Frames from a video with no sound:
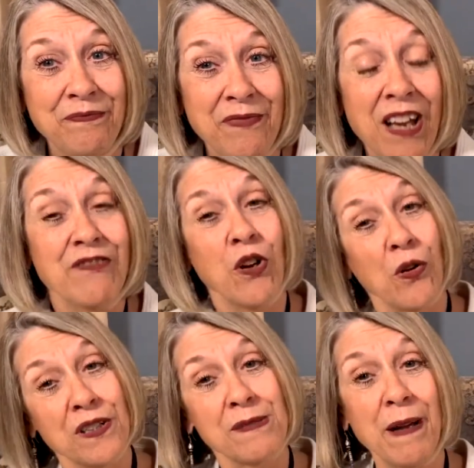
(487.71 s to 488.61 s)
Of
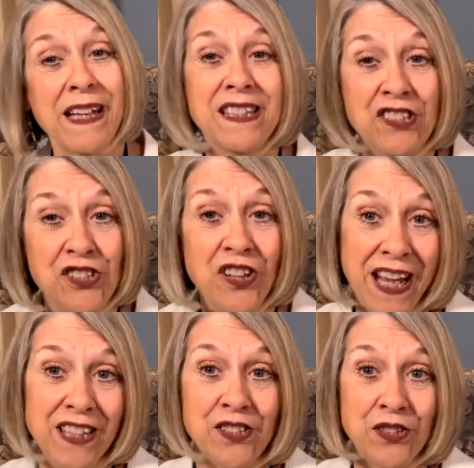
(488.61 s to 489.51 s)
course, my initial
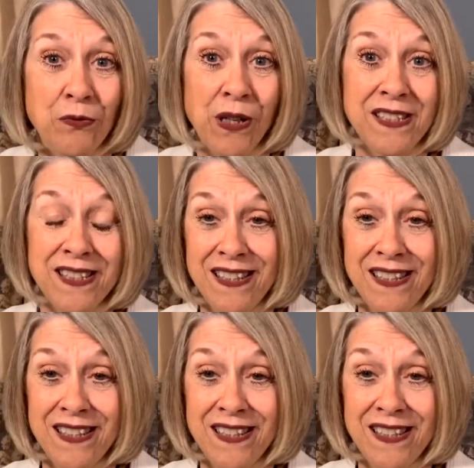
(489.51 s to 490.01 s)
answer was,